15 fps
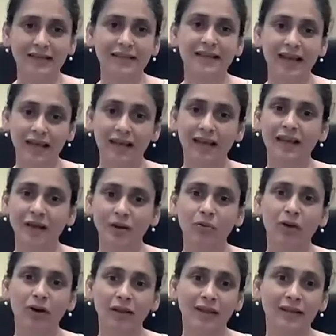an
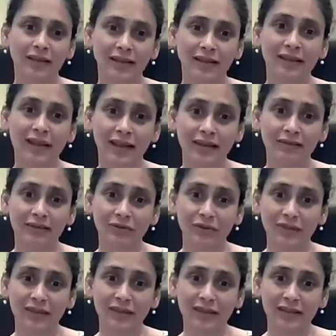inequality that
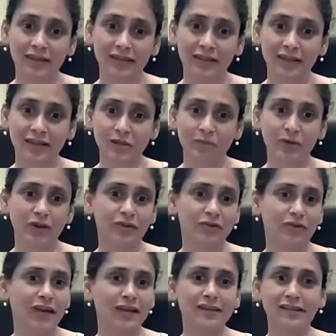really needs to be
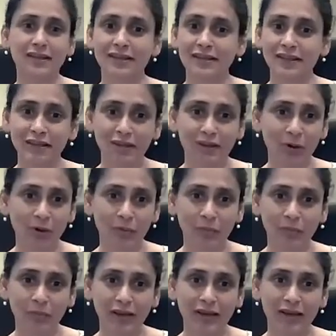addressed,
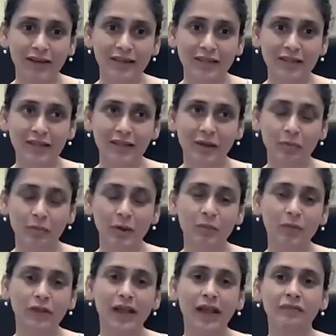because
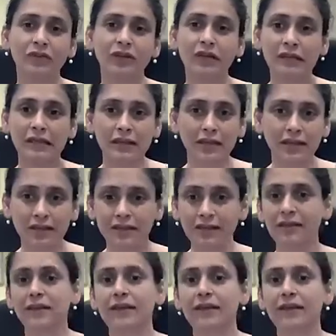people have a need.